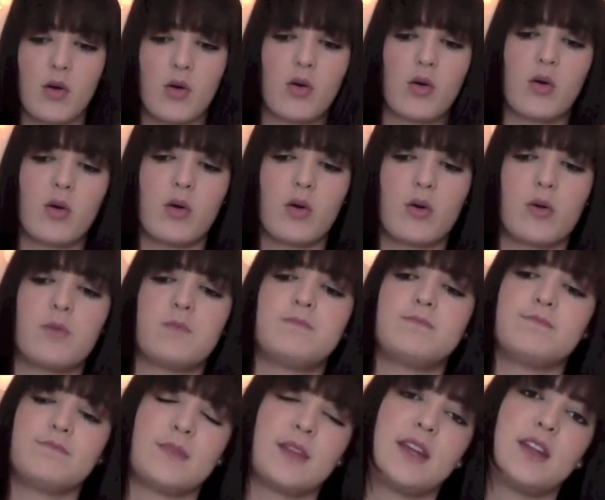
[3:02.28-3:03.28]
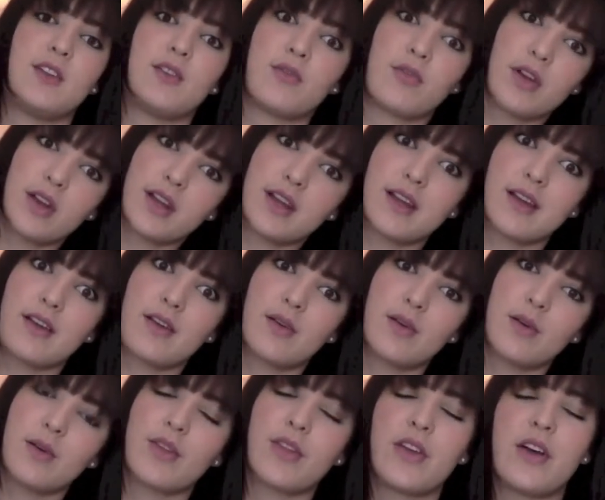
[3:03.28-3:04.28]
or an erotica
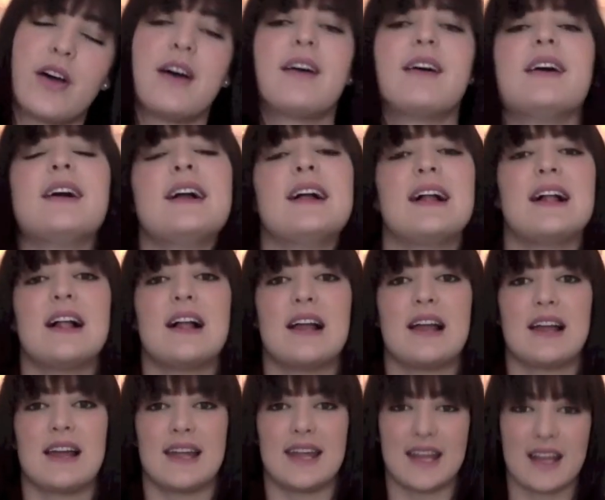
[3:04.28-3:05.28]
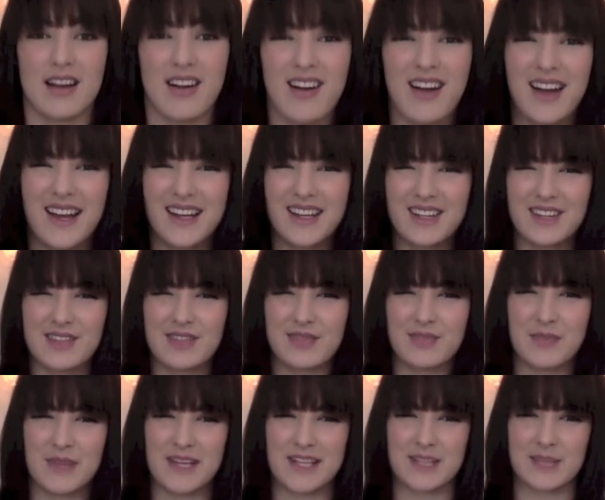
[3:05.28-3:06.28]
author, it kind of
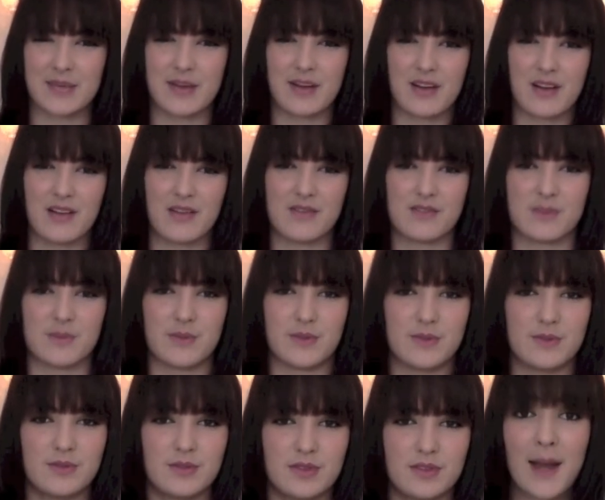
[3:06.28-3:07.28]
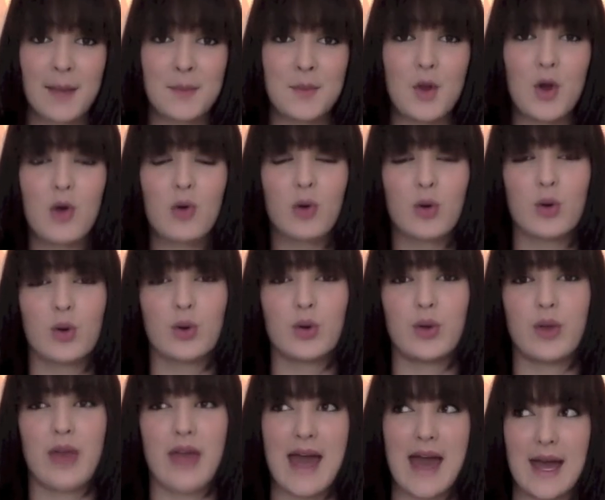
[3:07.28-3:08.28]
makes me uncomfortable. I'm not
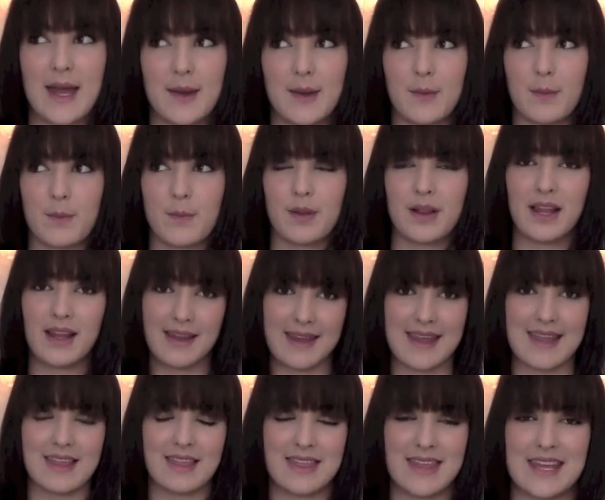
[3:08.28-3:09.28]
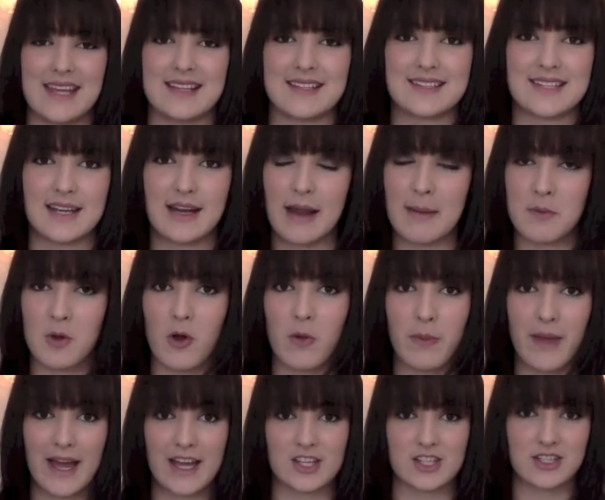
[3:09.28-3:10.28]
good at plugging things that I'm not
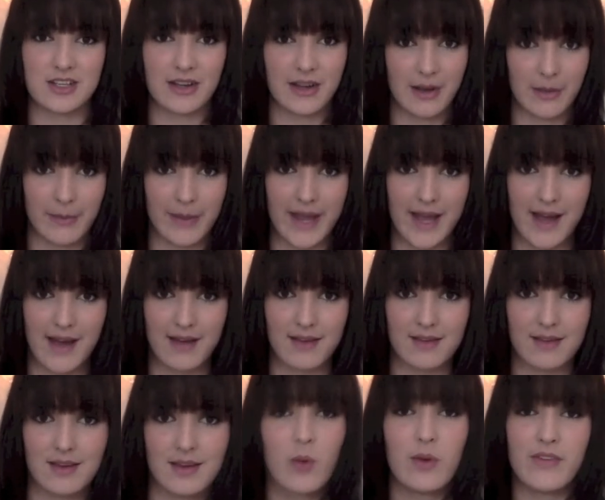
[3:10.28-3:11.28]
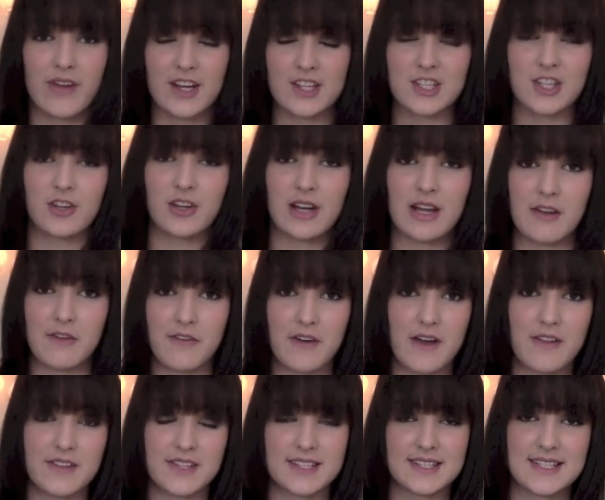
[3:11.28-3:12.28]
passionate about. We've actually got our
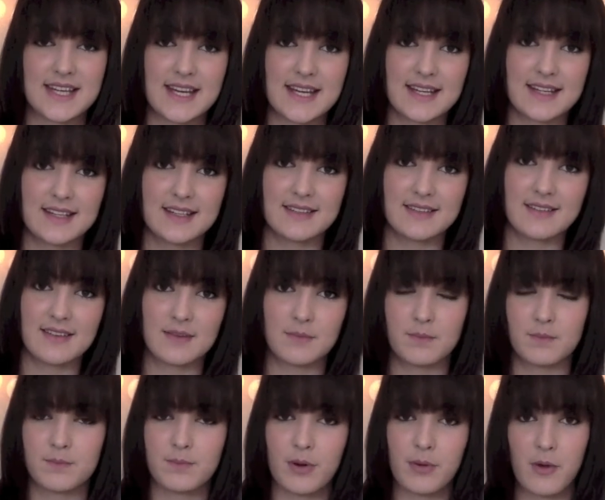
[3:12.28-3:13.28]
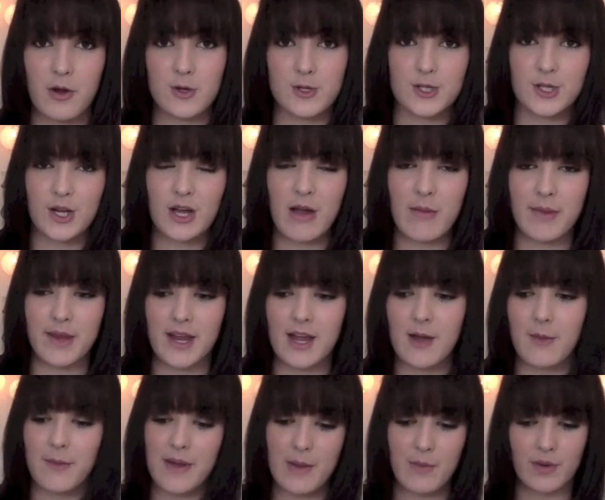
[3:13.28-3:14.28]
Father's Day promotion coming
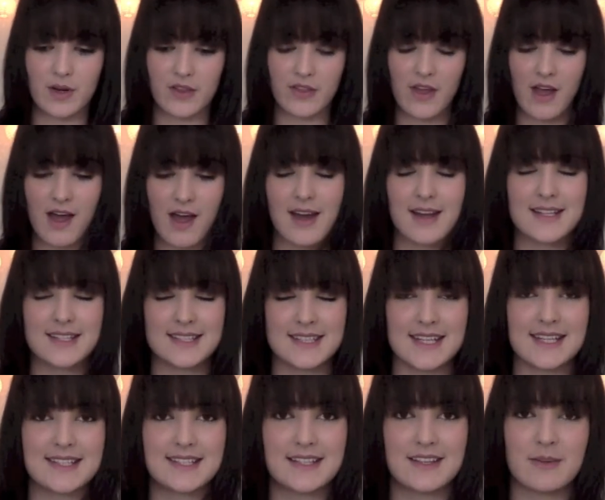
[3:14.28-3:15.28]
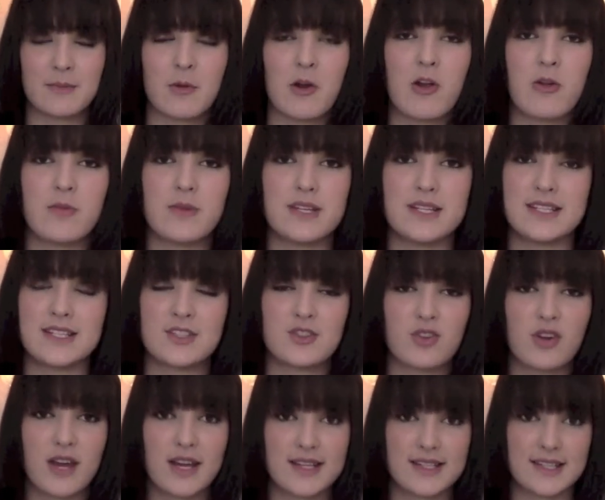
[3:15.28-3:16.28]
up, and one of the hardest things at the moment is
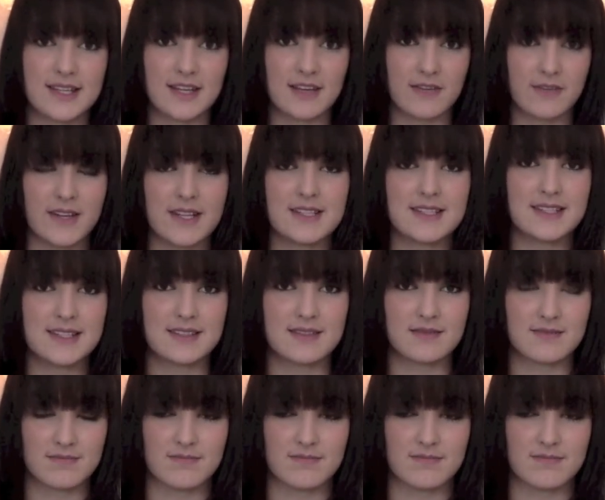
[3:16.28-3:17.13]
trying to convince